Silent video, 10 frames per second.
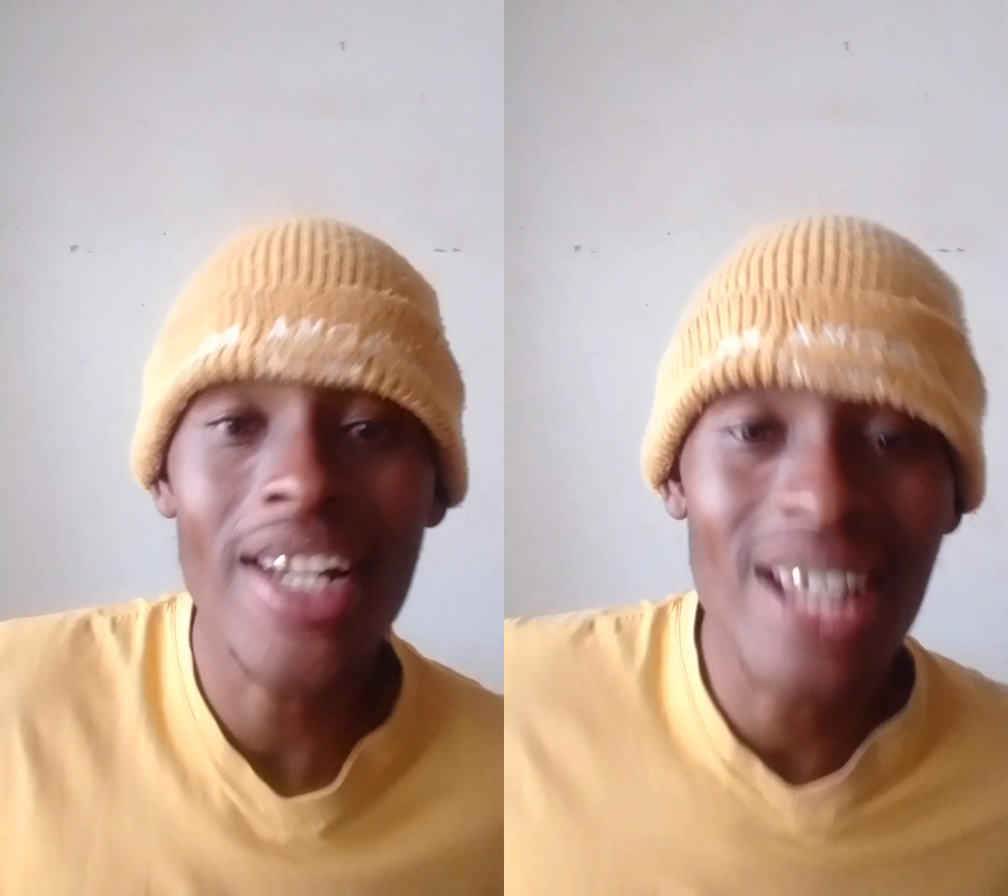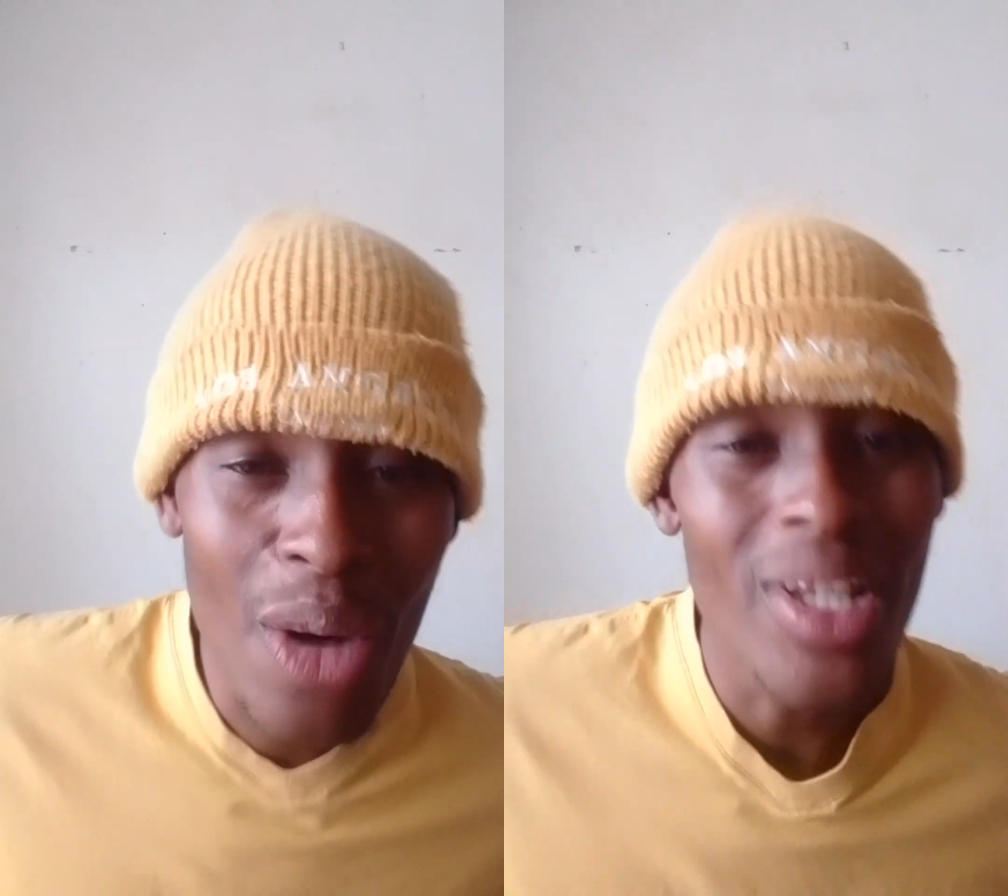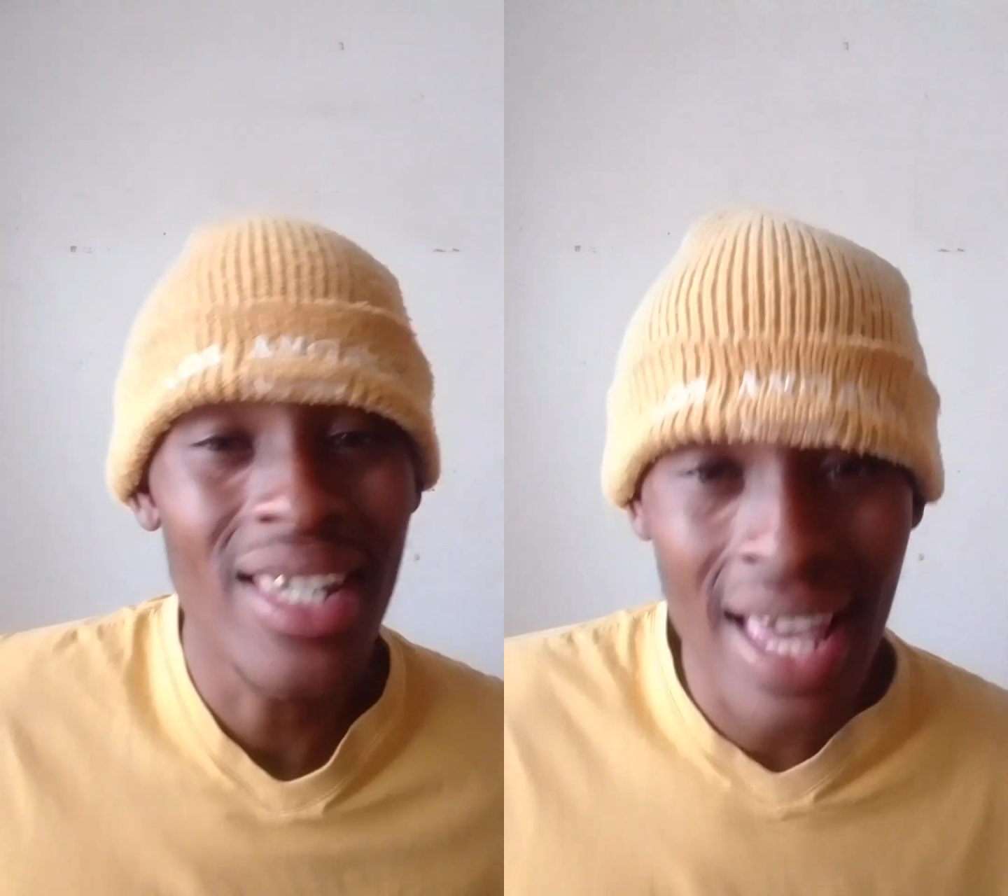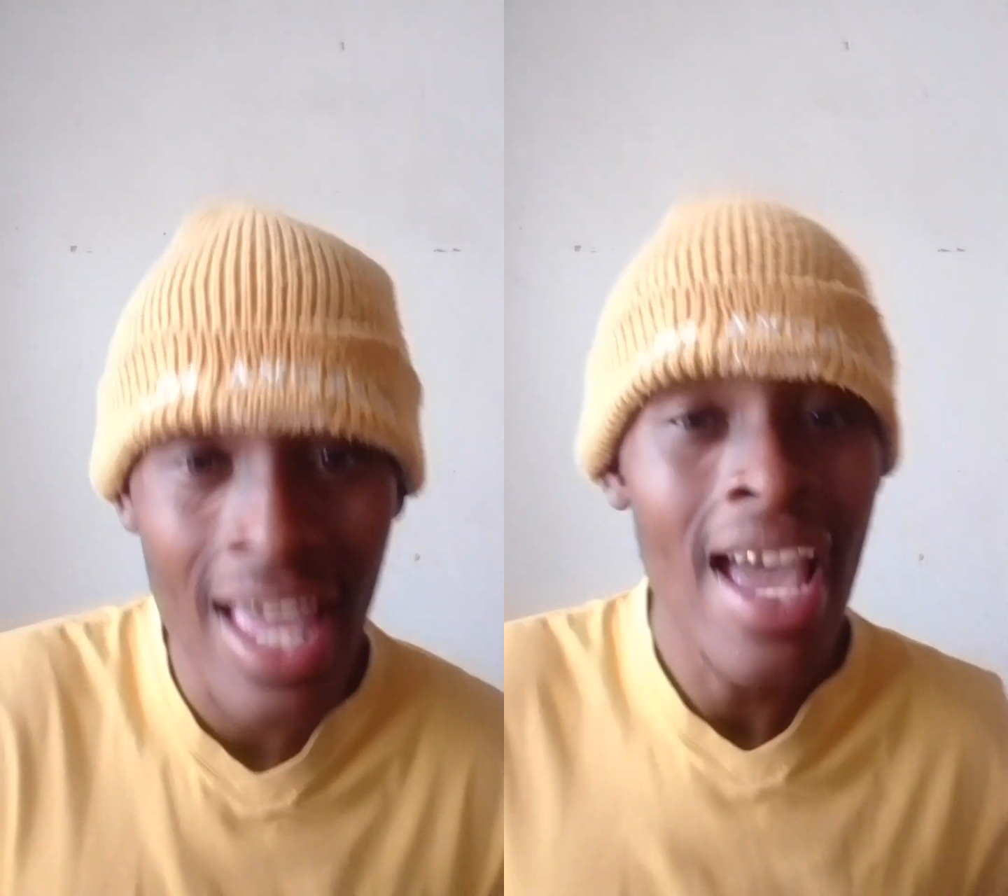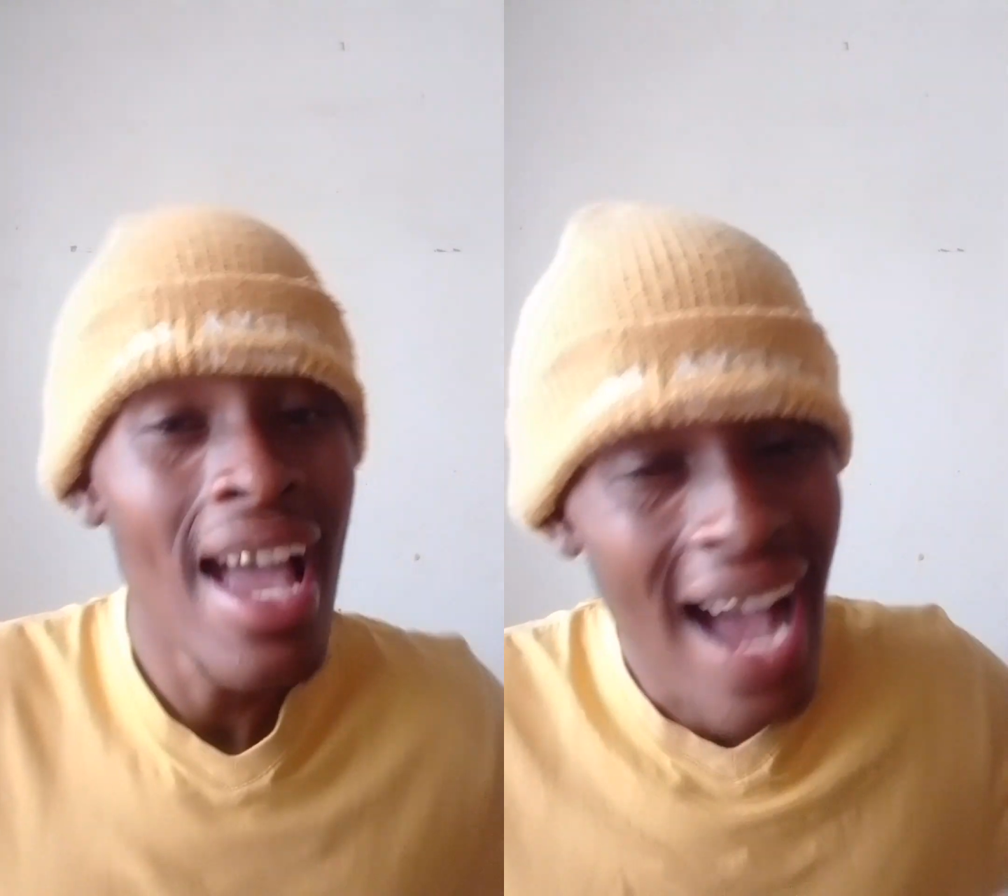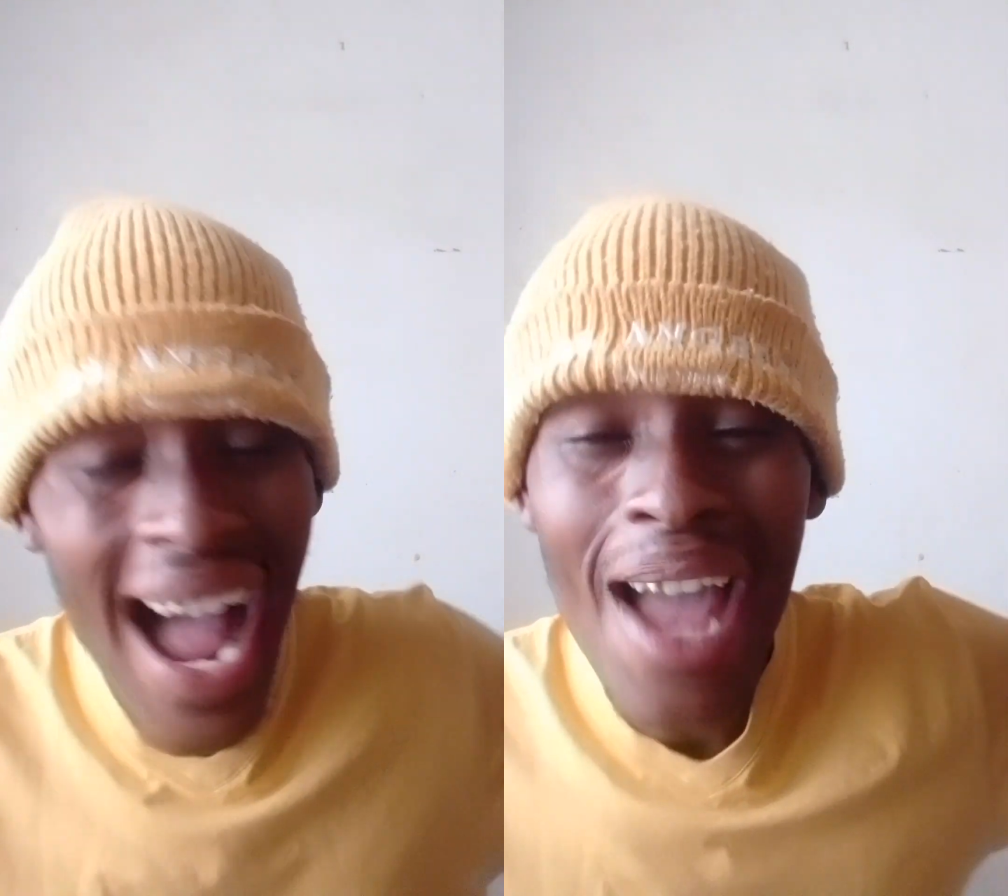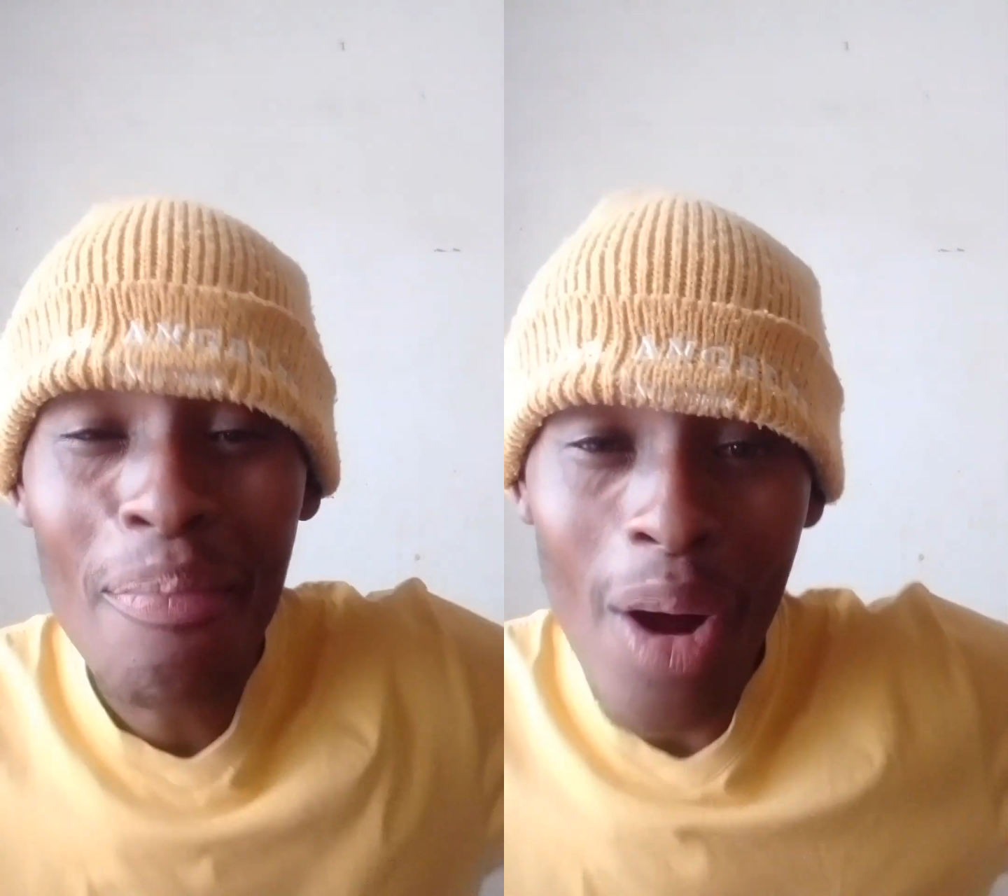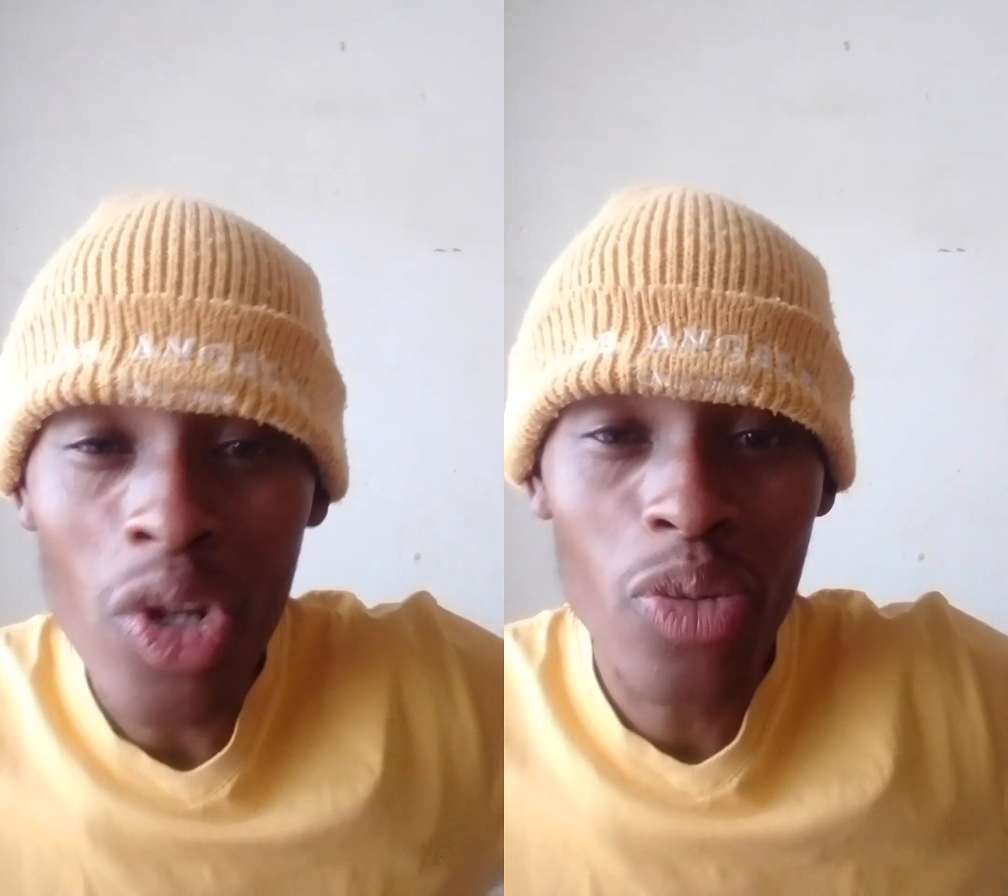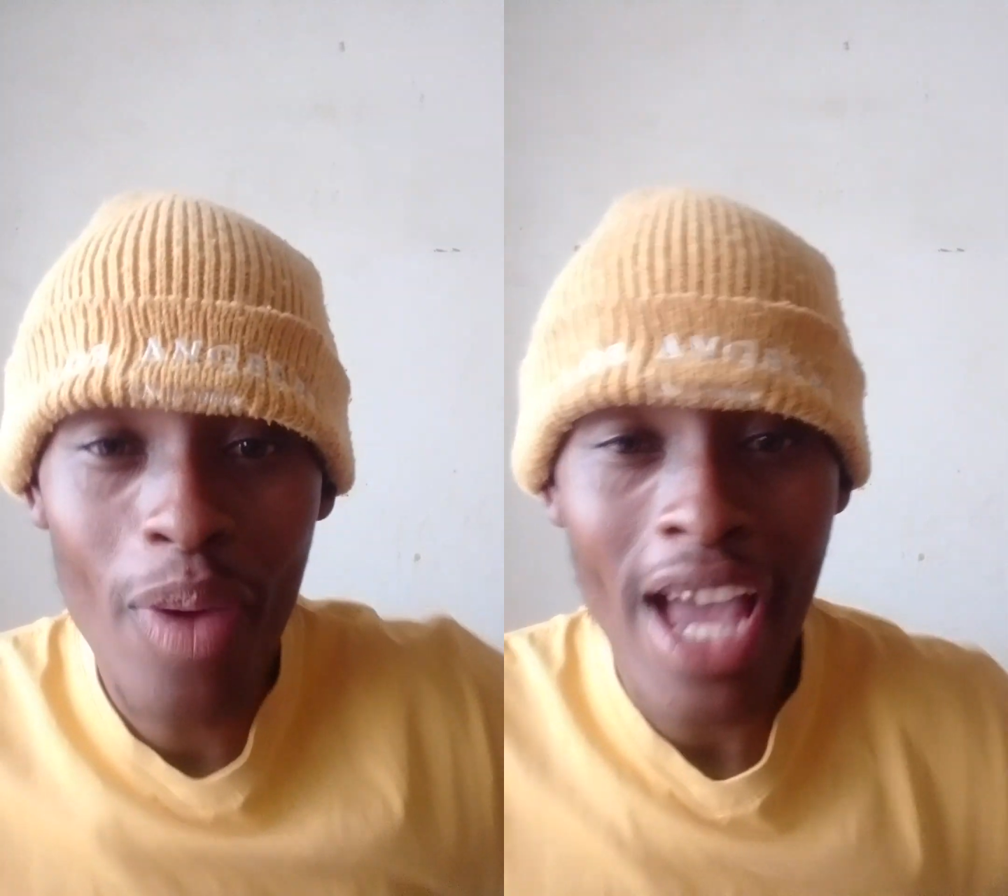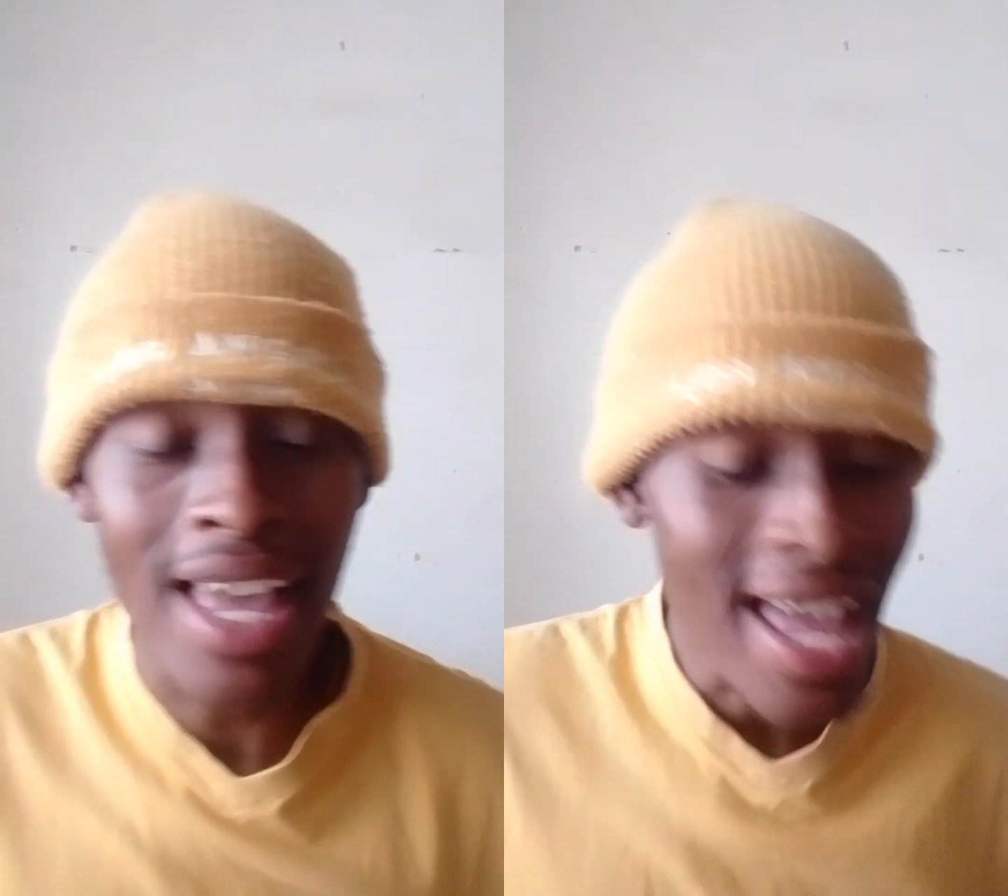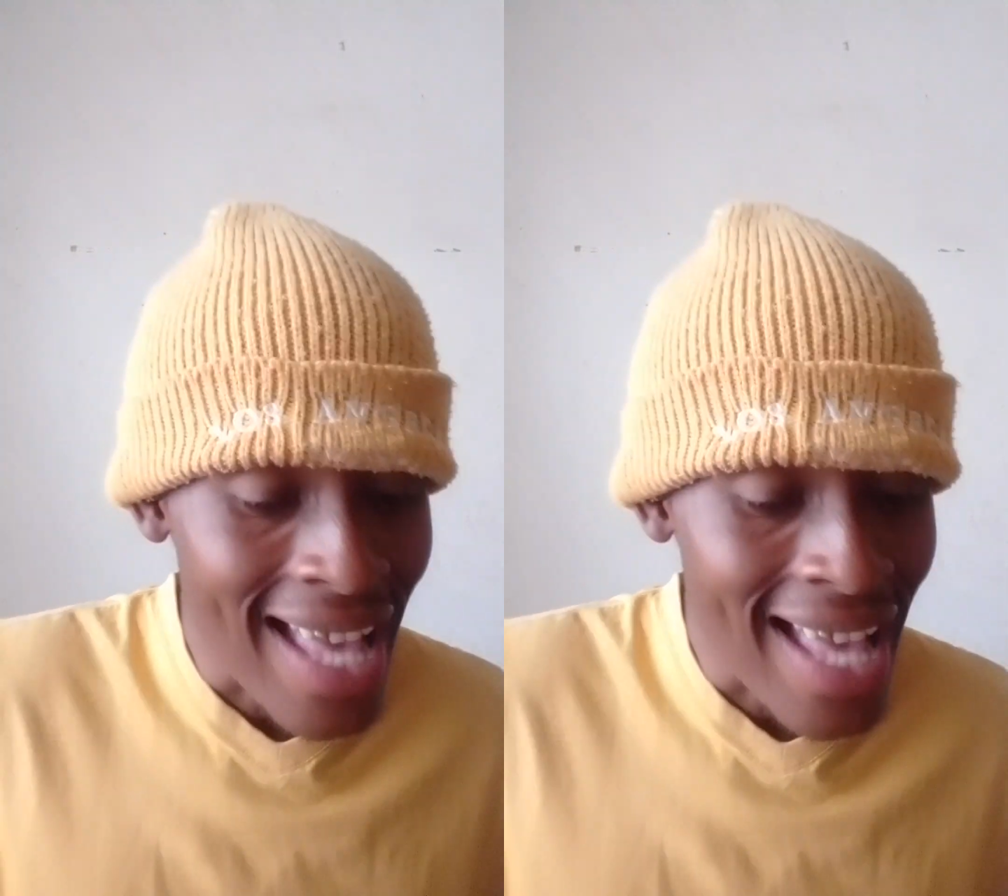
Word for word: right now and say, I bounce back.